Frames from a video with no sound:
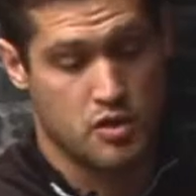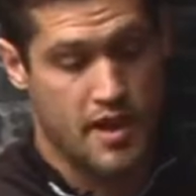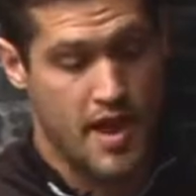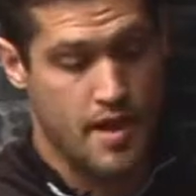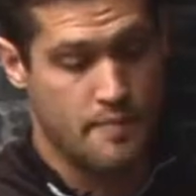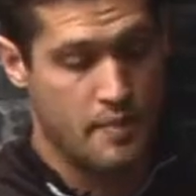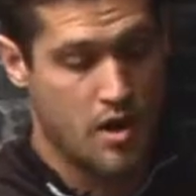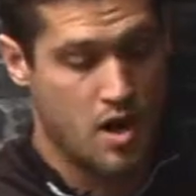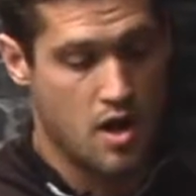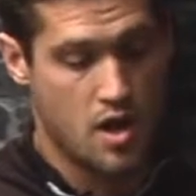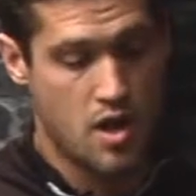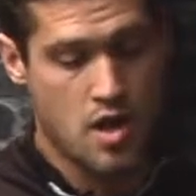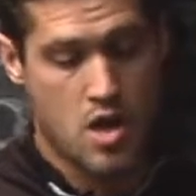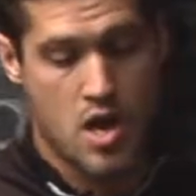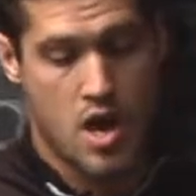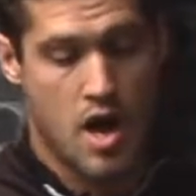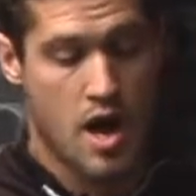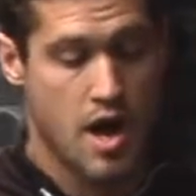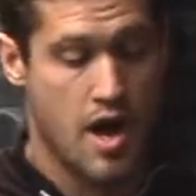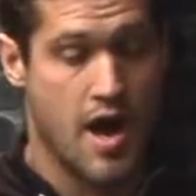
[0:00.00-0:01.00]
K bar
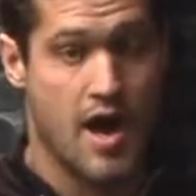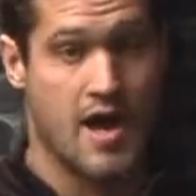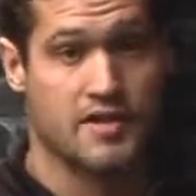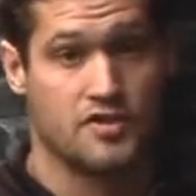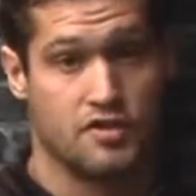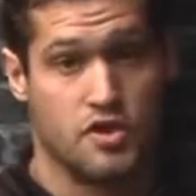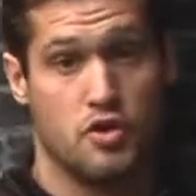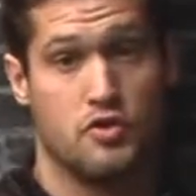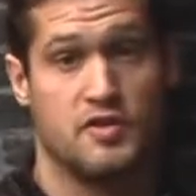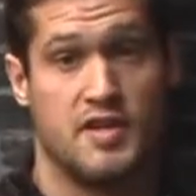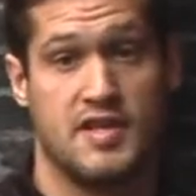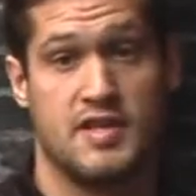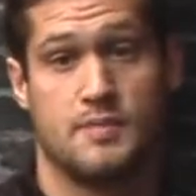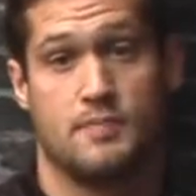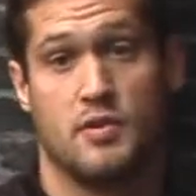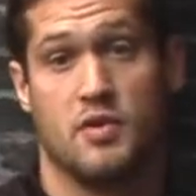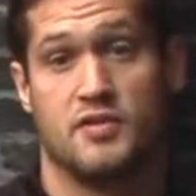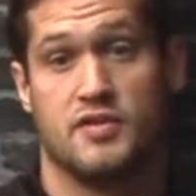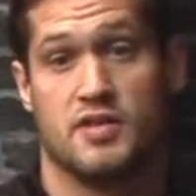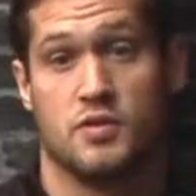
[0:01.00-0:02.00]
uh, has two
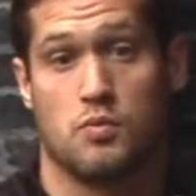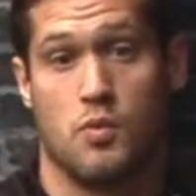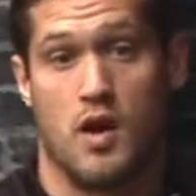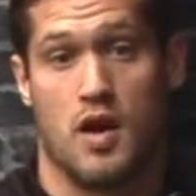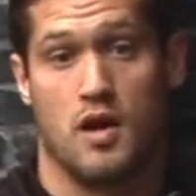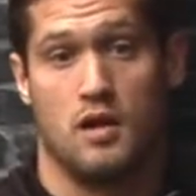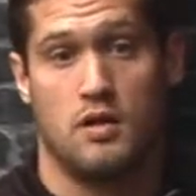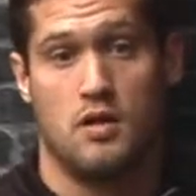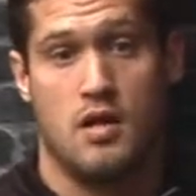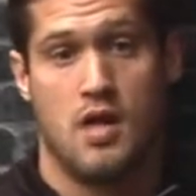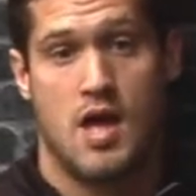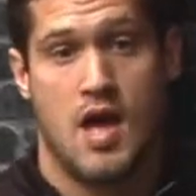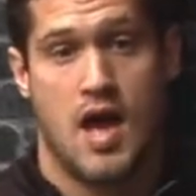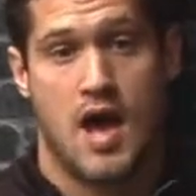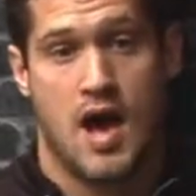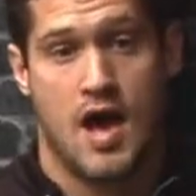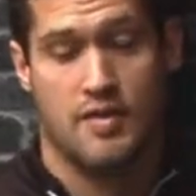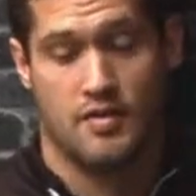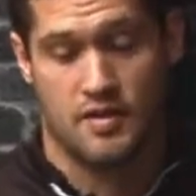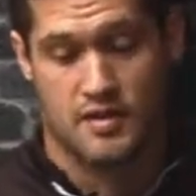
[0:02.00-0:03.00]
teaspoons as well,
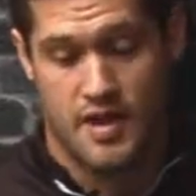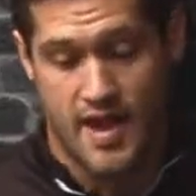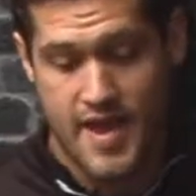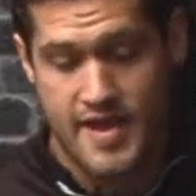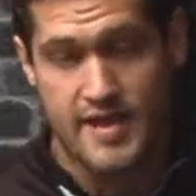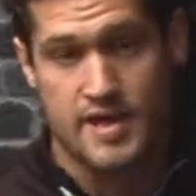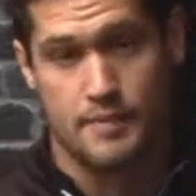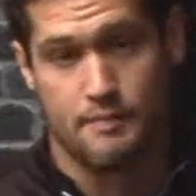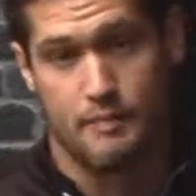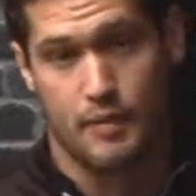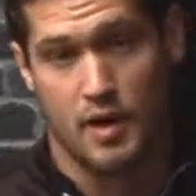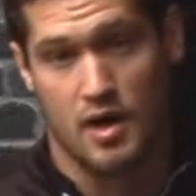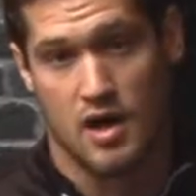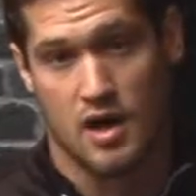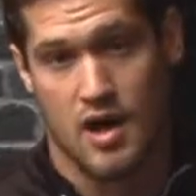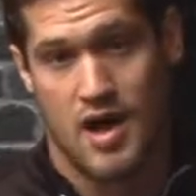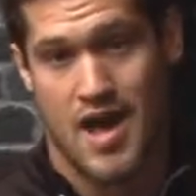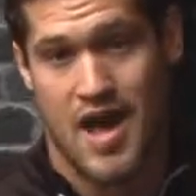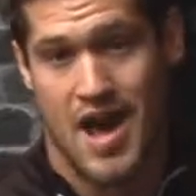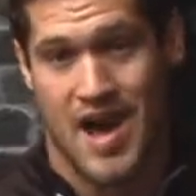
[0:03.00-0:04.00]
and the naked
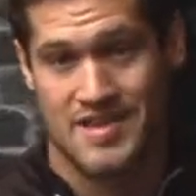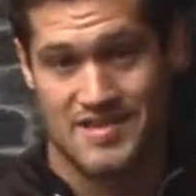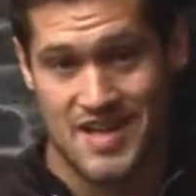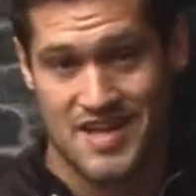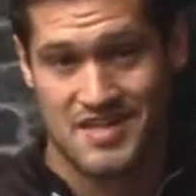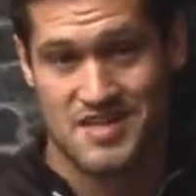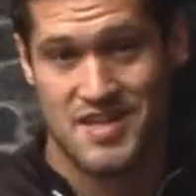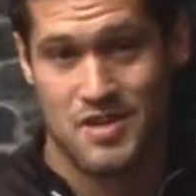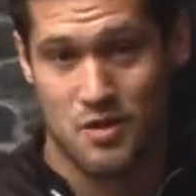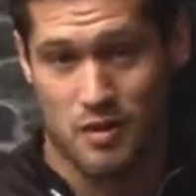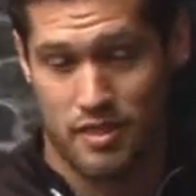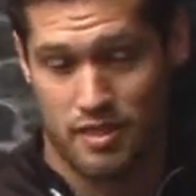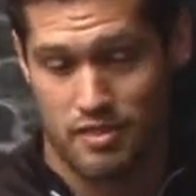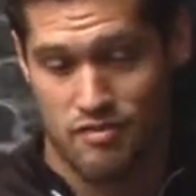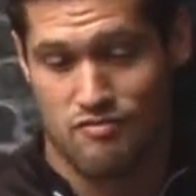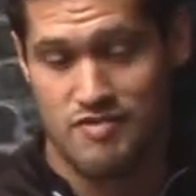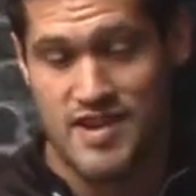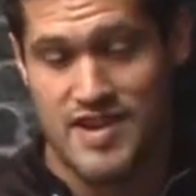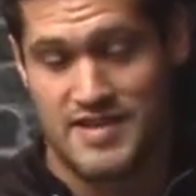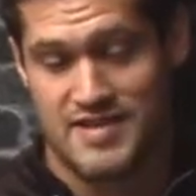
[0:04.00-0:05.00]
bar has actually got
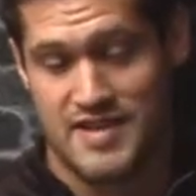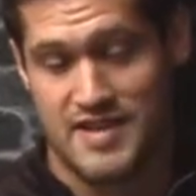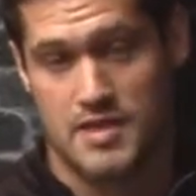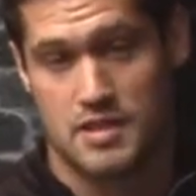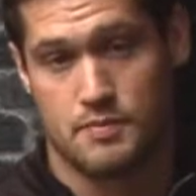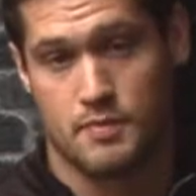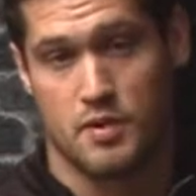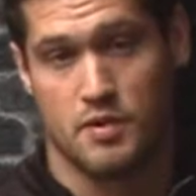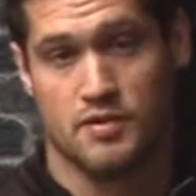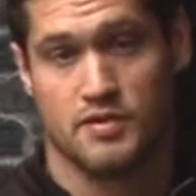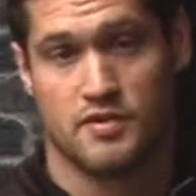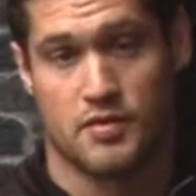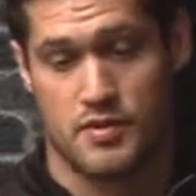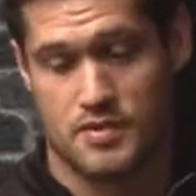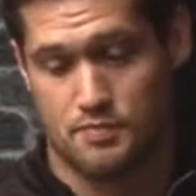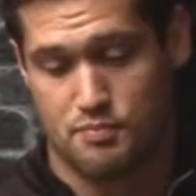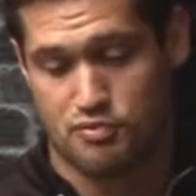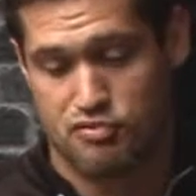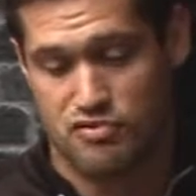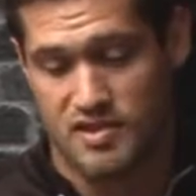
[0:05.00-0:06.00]
three teaspoons, so it's
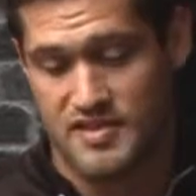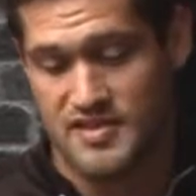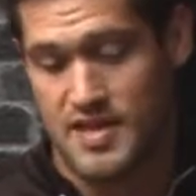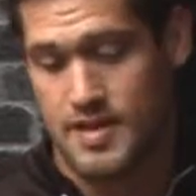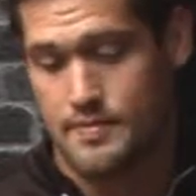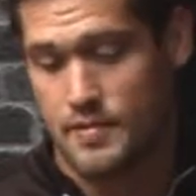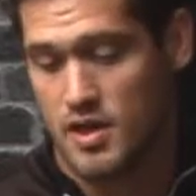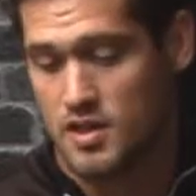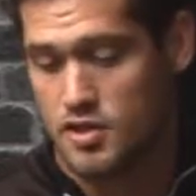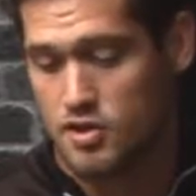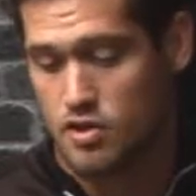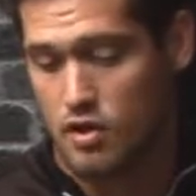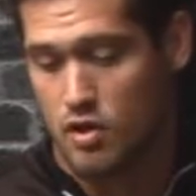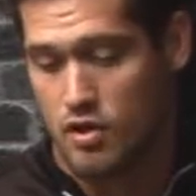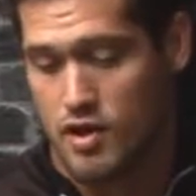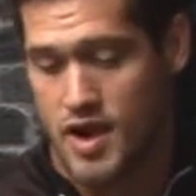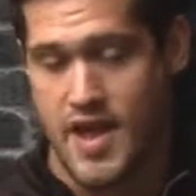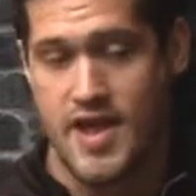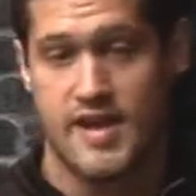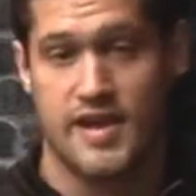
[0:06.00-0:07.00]
pretty much not
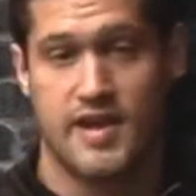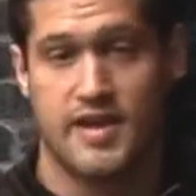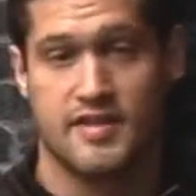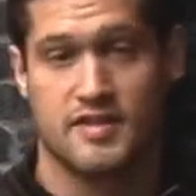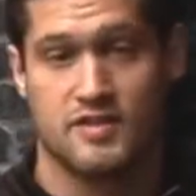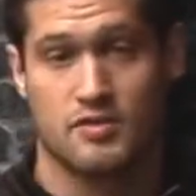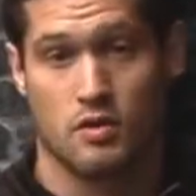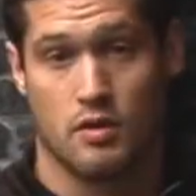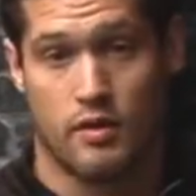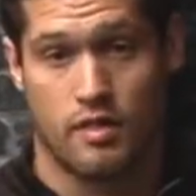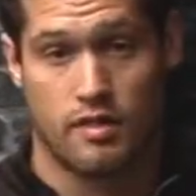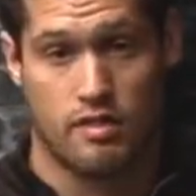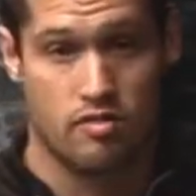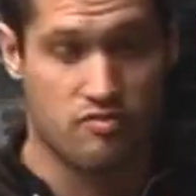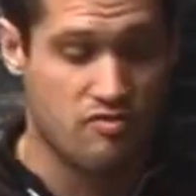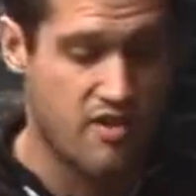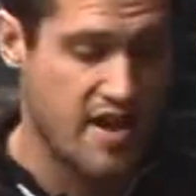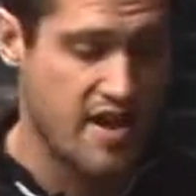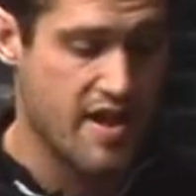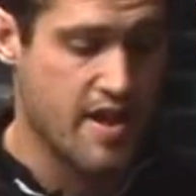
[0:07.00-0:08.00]
naked. It's got
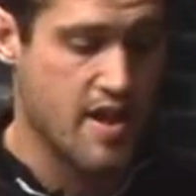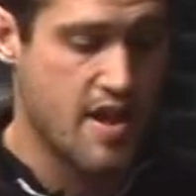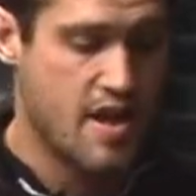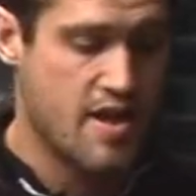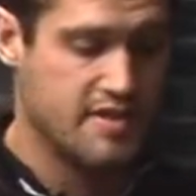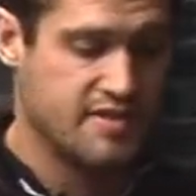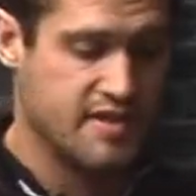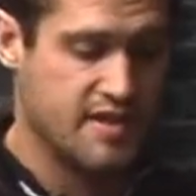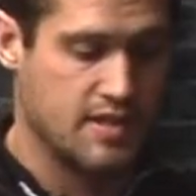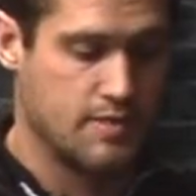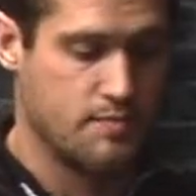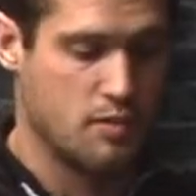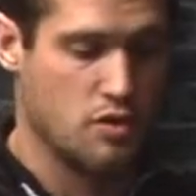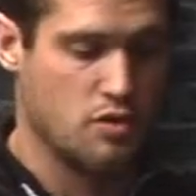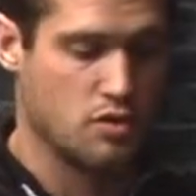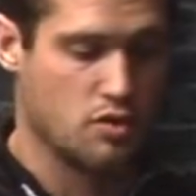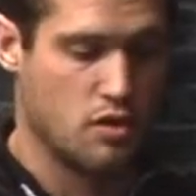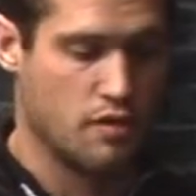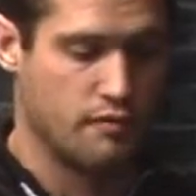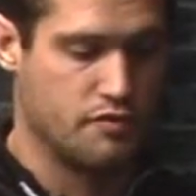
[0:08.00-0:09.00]
three
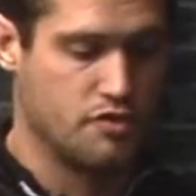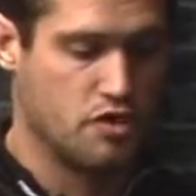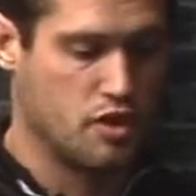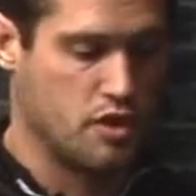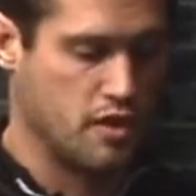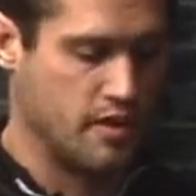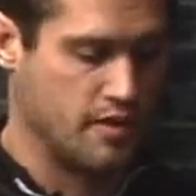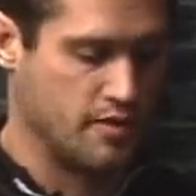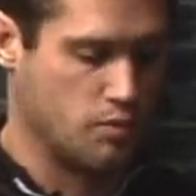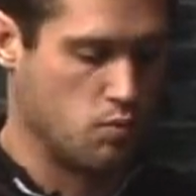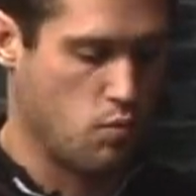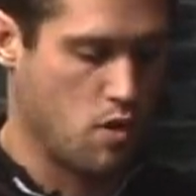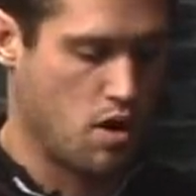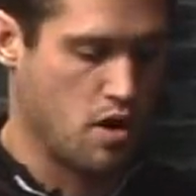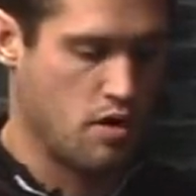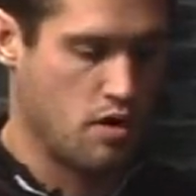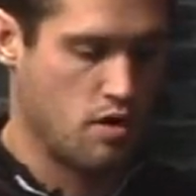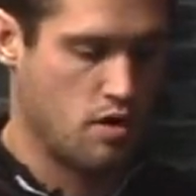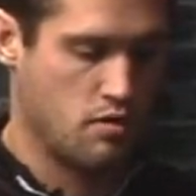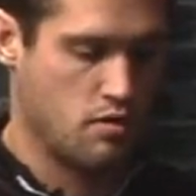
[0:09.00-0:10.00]
teaspoons of sugar. That's
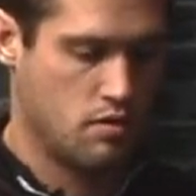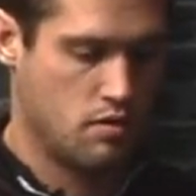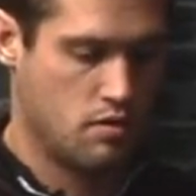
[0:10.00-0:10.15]
one,